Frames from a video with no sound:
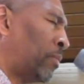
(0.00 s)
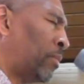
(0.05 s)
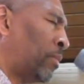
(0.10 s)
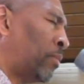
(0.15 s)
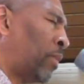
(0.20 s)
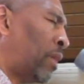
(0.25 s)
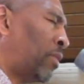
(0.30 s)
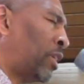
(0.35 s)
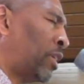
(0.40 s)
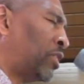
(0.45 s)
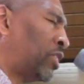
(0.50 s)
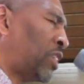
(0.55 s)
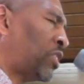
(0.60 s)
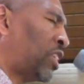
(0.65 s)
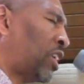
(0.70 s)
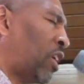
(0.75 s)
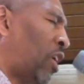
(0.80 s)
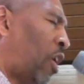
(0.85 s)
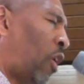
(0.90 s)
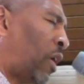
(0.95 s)
Mother
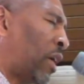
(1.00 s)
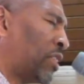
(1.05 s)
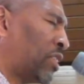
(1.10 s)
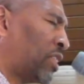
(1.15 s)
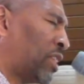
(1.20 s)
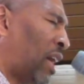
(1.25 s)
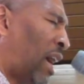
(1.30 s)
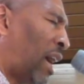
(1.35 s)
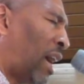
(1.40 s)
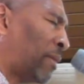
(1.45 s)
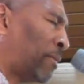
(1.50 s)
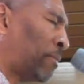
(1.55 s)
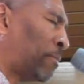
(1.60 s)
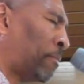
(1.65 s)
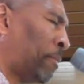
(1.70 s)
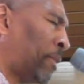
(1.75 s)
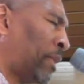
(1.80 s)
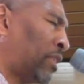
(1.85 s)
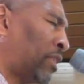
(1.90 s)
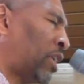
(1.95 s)
Jessie Hawkins, God,
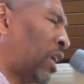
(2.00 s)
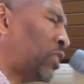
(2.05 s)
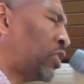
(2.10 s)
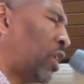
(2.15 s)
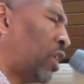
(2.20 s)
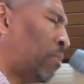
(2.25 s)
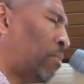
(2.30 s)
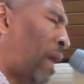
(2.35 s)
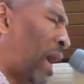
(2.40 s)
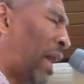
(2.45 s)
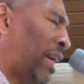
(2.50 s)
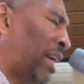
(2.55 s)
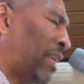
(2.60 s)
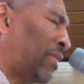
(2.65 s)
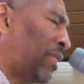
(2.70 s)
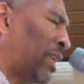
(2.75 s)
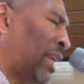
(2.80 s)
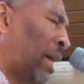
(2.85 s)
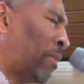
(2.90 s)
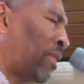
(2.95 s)
touch her body
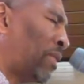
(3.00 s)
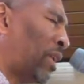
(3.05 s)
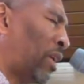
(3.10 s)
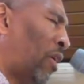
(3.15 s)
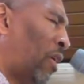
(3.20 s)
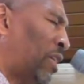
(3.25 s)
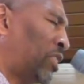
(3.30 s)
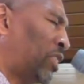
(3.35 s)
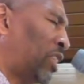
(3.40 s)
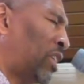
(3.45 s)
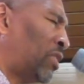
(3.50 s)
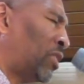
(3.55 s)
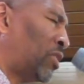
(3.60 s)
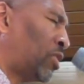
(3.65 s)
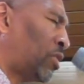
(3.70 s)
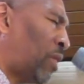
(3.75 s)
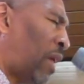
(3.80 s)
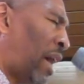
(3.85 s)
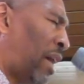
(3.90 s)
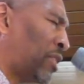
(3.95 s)
in the name of the Lord
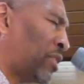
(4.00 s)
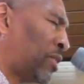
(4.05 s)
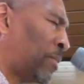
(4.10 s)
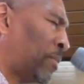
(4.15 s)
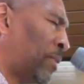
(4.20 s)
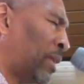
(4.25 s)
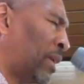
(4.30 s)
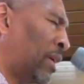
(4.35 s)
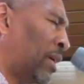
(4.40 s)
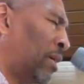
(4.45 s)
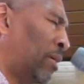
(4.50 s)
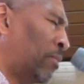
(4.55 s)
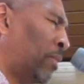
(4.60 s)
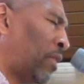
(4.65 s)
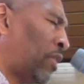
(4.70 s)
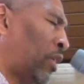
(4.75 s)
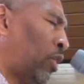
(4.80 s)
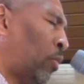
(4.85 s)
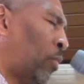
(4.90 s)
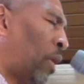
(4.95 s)
Jesus Christ.
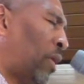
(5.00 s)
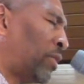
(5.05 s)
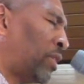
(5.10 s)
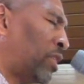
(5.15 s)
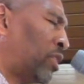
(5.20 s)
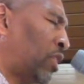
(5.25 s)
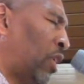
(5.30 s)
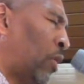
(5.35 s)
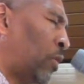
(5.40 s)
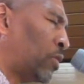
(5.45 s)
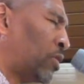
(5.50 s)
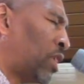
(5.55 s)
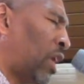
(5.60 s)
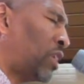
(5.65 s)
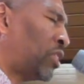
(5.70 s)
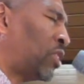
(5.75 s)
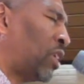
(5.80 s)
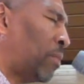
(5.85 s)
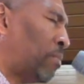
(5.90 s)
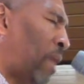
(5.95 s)
Mother Luberta Jones,
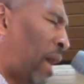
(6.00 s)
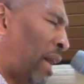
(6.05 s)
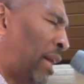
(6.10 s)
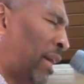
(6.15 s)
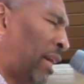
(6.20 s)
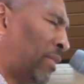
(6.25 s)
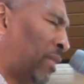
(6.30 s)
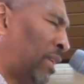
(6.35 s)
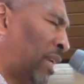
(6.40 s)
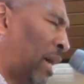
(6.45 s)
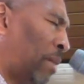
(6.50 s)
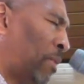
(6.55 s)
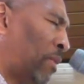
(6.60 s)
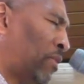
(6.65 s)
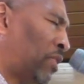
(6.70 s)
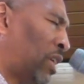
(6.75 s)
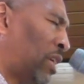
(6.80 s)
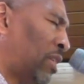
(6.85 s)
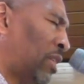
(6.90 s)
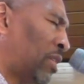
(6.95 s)
touch her body in the name
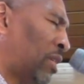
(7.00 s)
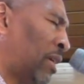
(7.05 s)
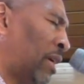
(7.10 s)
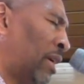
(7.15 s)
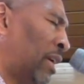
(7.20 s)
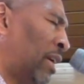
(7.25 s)
of Jesus.